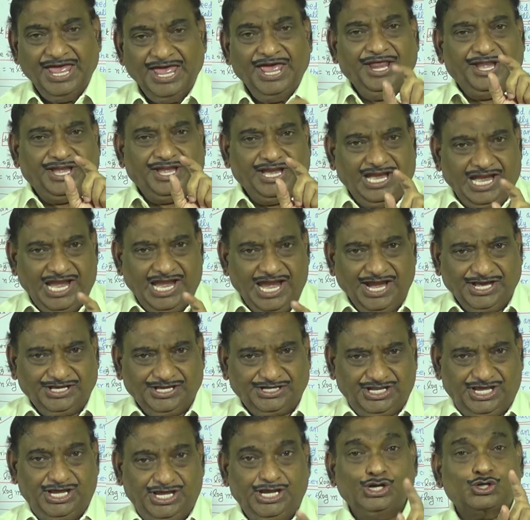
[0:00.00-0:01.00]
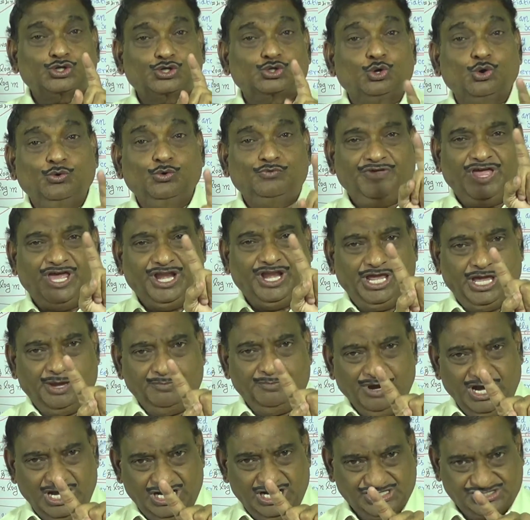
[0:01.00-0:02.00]
relating two
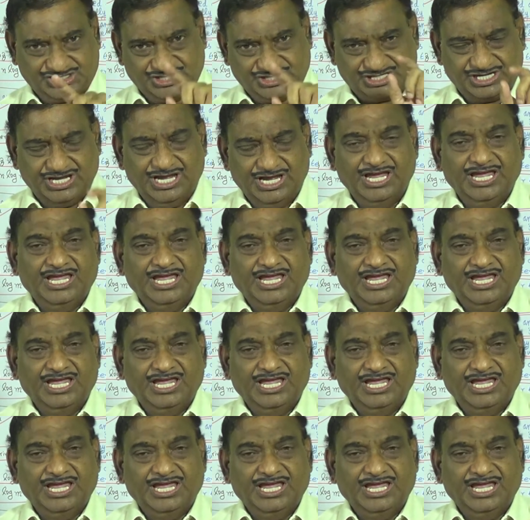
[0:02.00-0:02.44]
variables,